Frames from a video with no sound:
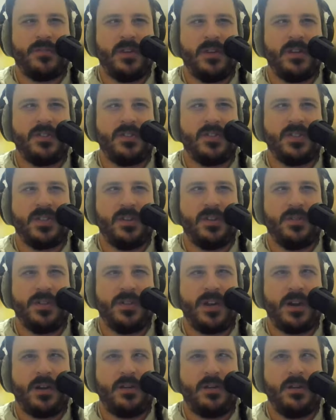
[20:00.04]
It is still
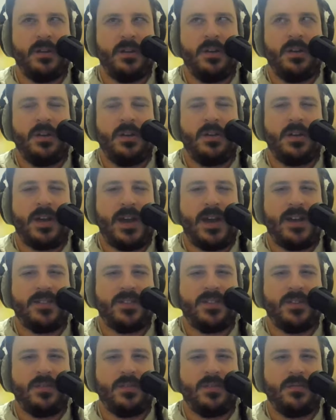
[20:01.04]
there
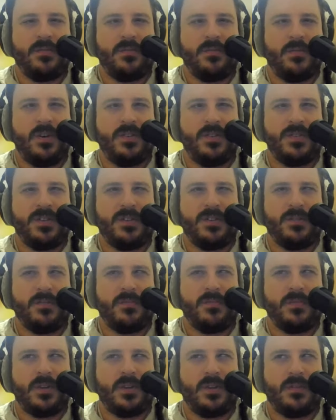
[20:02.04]
as it was, and
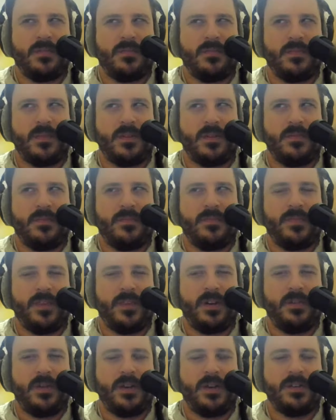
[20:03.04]

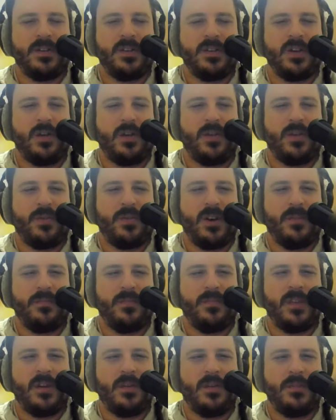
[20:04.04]
it didn't go anywhere.
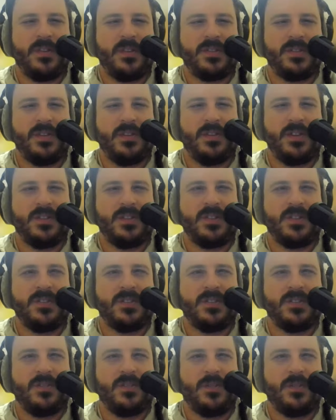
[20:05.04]
It still
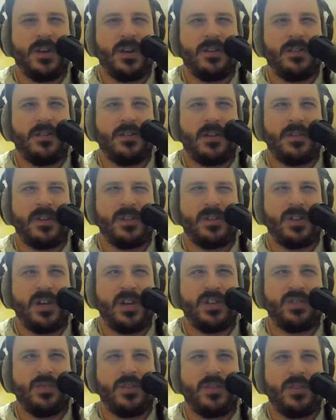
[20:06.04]
exists the way nothing
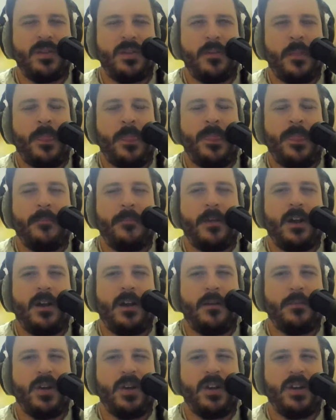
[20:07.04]
changed with it,
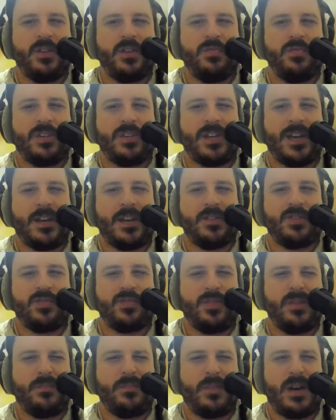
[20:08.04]
but you can
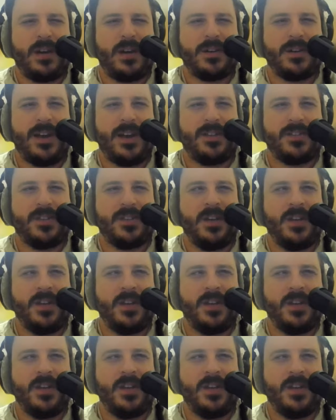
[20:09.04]
stream podcasts.